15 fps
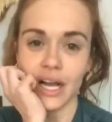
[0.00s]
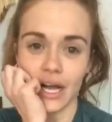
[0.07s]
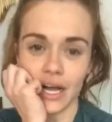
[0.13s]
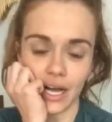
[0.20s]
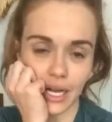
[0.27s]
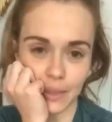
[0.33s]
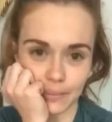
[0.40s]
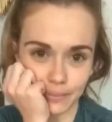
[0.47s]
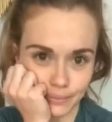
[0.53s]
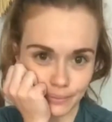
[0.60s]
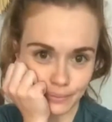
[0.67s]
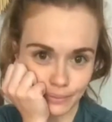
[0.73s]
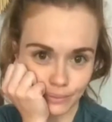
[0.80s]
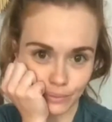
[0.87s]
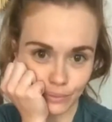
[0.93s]

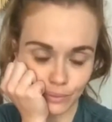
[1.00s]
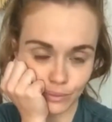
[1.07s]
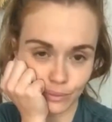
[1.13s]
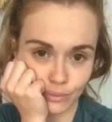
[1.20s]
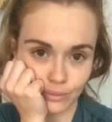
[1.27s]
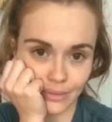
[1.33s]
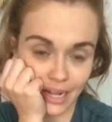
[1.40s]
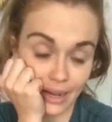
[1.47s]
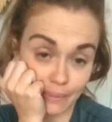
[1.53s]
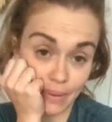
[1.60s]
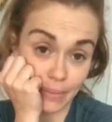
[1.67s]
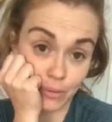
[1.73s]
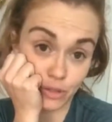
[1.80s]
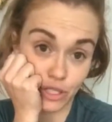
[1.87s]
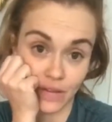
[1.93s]
that
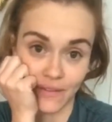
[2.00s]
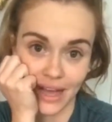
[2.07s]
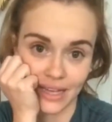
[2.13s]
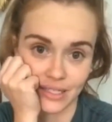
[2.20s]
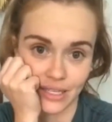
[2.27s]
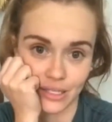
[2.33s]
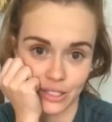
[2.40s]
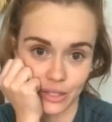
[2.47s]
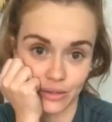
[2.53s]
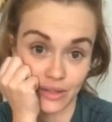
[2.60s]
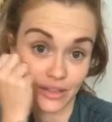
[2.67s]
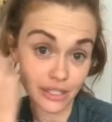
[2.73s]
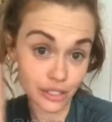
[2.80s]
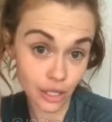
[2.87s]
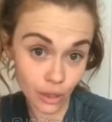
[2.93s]
people should have access to that
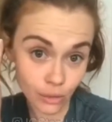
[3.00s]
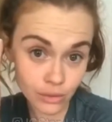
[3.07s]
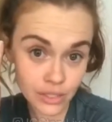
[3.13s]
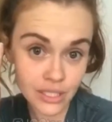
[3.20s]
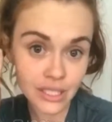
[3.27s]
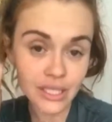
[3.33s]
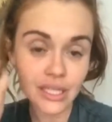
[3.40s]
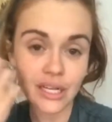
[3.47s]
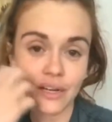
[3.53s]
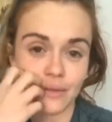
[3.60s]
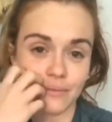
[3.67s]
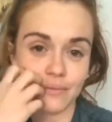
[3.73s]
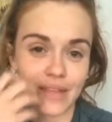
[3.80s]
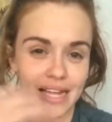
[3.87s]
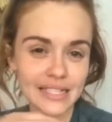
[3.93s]
they don't.
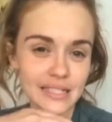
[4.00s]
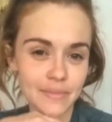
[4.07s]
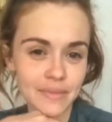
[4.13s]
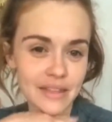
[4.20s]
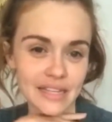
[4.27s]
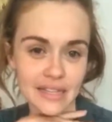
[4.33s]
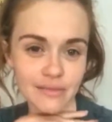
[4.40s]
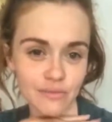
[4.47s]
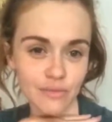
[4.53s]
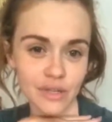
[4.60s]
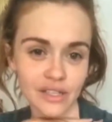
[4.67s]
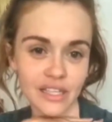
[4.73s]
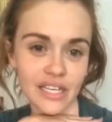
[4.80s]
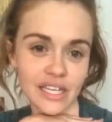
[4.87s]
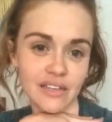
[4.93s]
That's something that
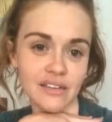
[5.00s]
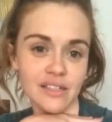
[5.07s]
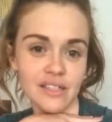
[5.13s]
really